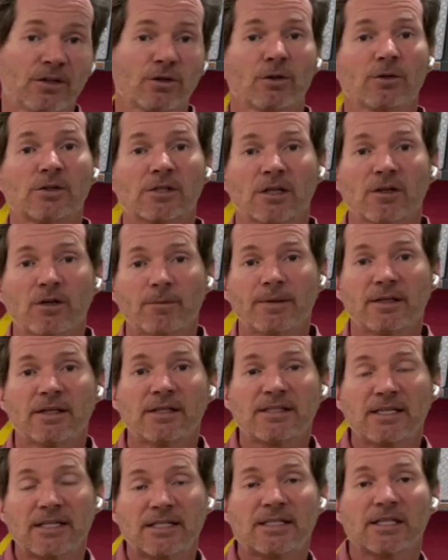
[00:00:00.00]
You'll lose a little bit
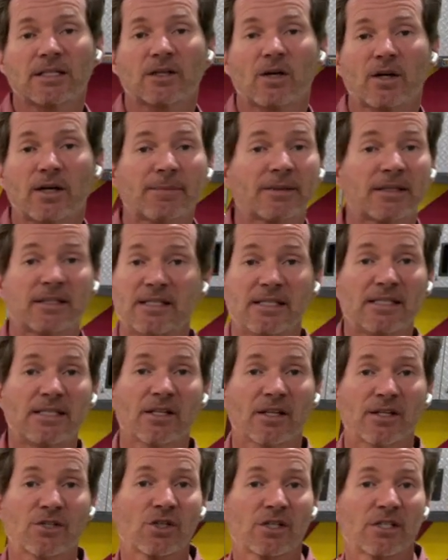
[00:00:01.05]
of detail on it, but the
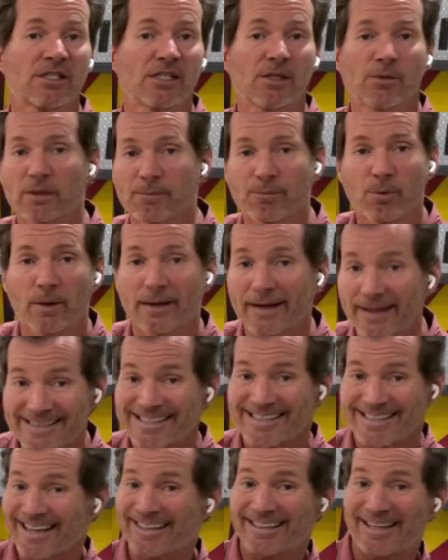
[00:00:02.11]
detail, as you can see with the 0.8,
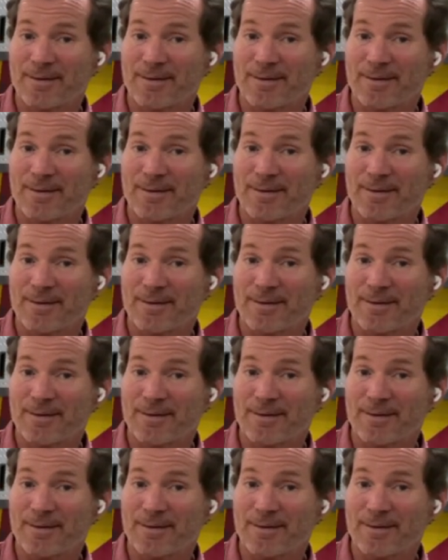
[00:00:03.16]
it's not